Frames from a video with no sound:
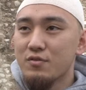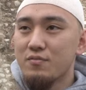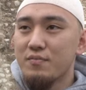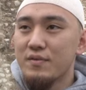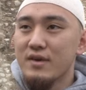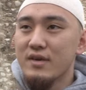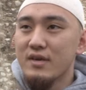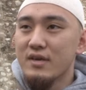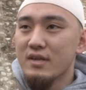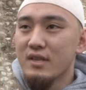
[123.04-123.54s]

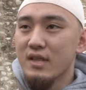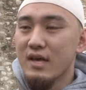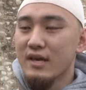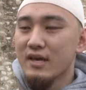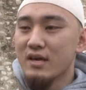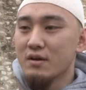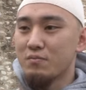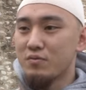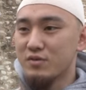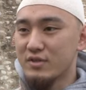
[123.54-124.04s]
be like
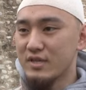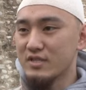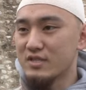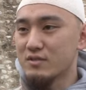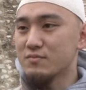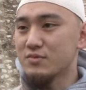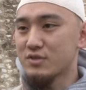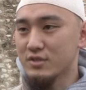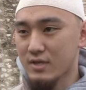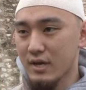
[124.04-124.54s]
a
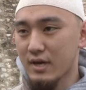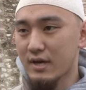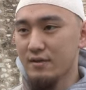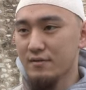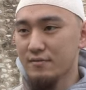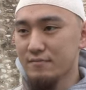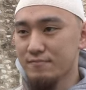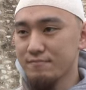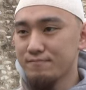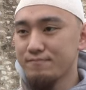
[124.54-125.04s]
Buddhism style.
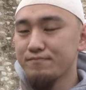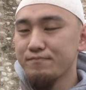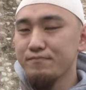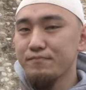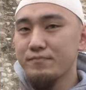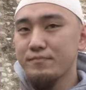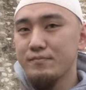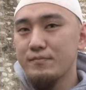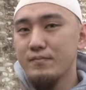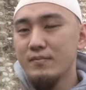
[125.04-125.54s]

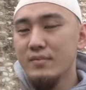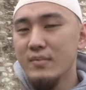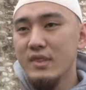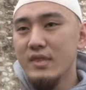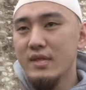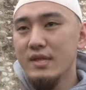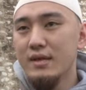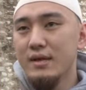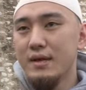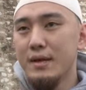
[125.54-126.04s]

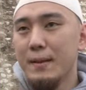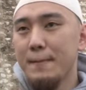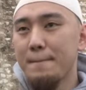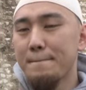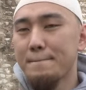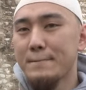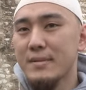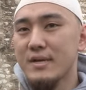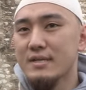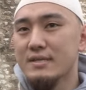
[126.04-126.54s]

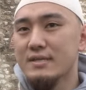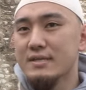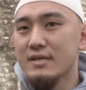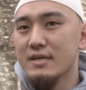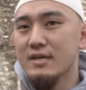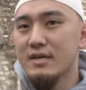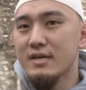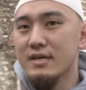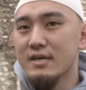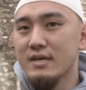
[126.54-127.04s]
But
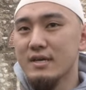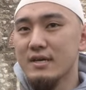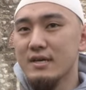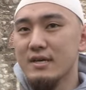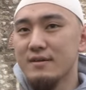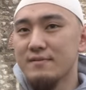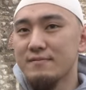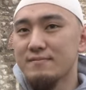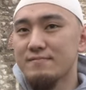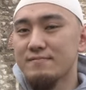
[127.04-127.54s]

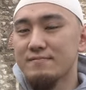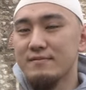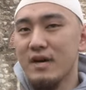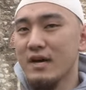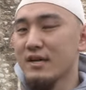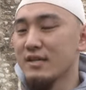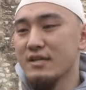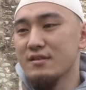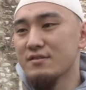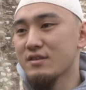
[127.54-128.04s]

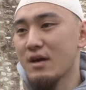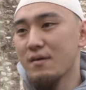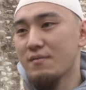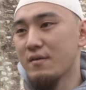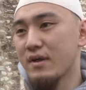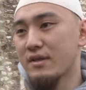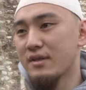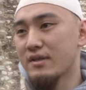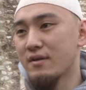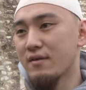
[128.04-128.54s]
I didn't have
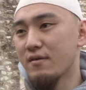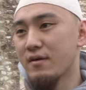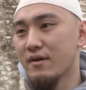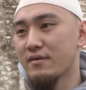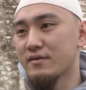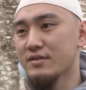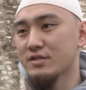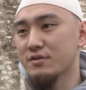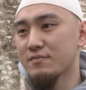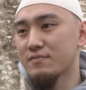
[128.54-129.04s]
any
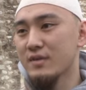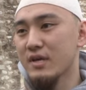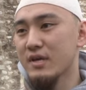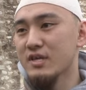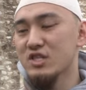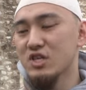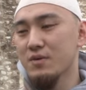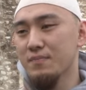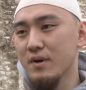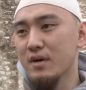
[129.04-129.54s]
religion. In
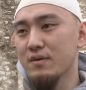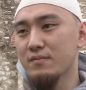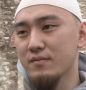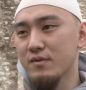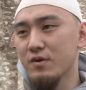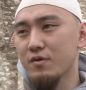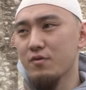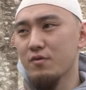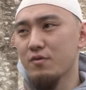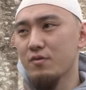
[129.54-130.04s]
Japan,
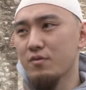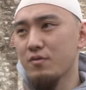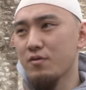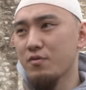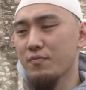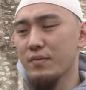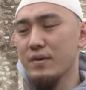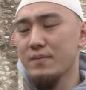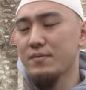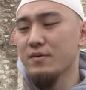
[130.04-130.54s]
all
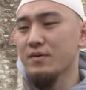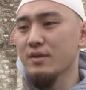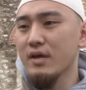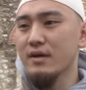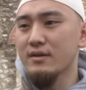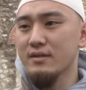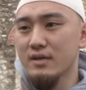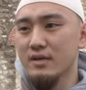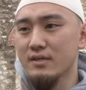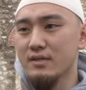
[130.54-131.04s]
people
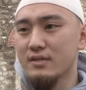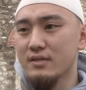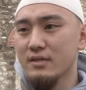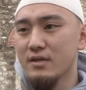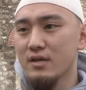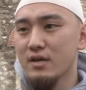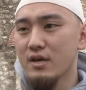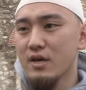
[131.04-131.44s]
like that.